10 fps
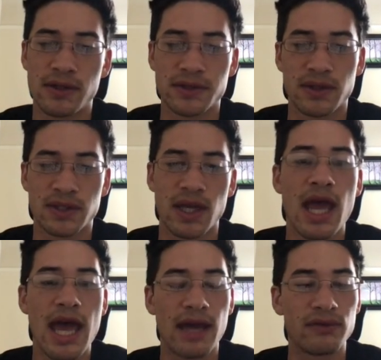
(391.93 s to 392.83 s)
So it's like,
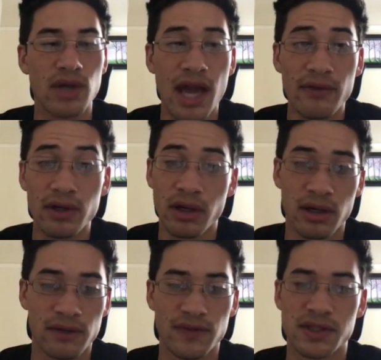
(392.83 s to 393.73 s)
have you ever
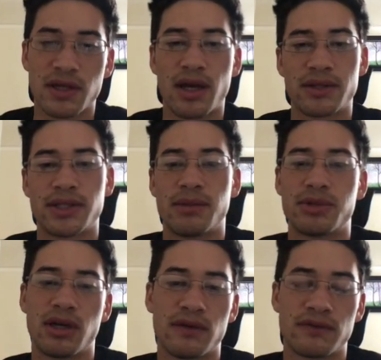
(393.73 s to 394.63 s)
heard of this concept
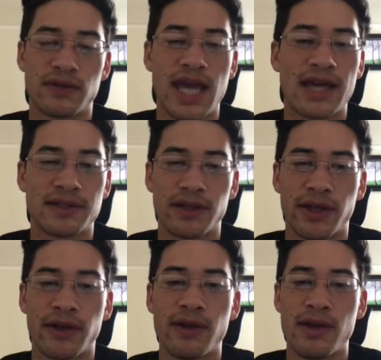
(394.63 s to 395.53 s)
of castling?